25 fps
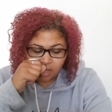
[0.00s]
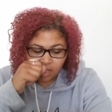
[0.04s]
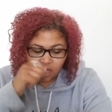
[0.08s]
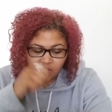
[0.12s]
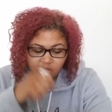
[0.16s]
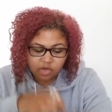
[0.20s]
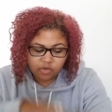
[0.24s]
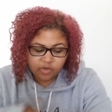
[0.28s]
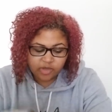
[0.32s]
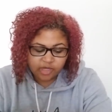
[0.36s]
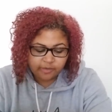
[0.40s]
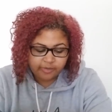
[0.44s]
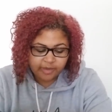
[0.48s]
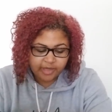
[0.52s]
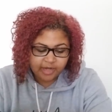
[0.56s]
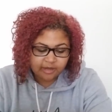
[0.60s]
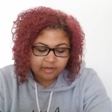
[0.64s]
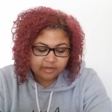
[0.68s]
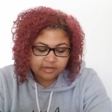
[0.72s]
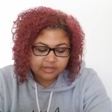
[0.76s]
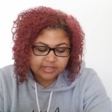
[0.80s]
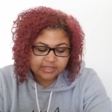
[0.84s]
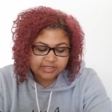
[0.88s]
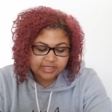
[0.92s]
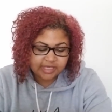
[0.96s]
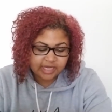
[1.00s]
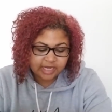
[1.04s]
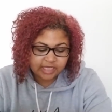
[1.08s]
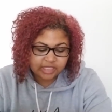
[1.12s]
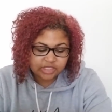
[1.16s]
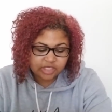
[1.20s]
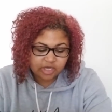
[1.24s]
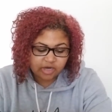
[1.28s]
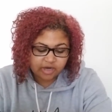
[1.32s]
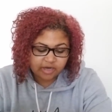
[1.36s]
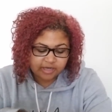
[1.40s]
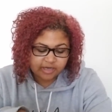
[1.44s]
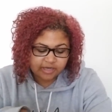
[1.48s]
A Queen of Pentacles is getting
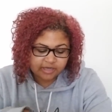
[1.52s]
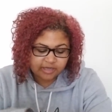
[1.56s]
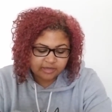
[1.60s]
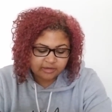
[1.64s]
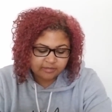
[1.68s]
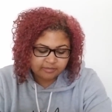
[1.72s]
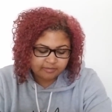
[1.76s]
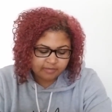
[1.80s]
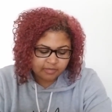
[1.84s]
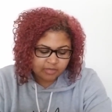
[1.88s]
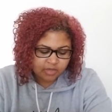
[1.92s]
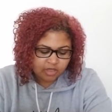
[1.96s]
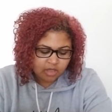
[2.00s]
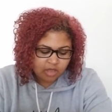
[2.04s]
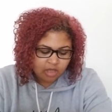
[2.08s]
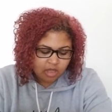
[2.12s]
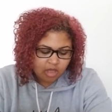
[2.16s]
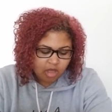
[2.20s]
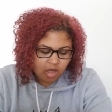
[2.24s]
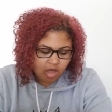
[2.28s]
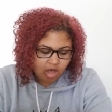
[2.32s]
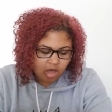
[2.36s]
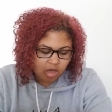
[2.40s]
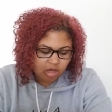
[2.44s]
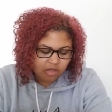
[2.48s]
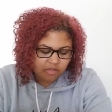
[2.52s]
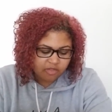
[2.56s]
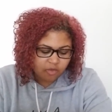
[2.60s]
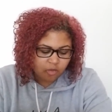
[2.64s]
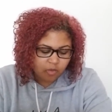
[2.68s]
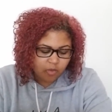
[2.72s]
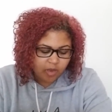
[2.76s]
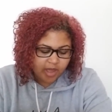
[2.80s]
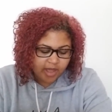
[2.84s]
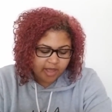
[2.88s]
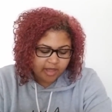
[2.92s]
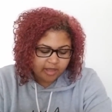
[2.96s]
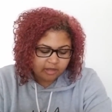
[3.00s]
targeted all the
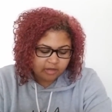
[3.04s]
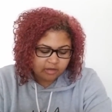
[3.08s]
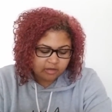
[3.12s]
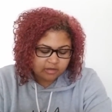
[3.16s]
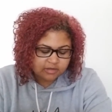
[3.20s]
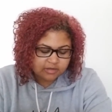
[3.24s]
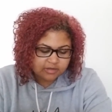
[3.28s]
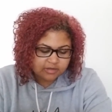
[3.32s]
while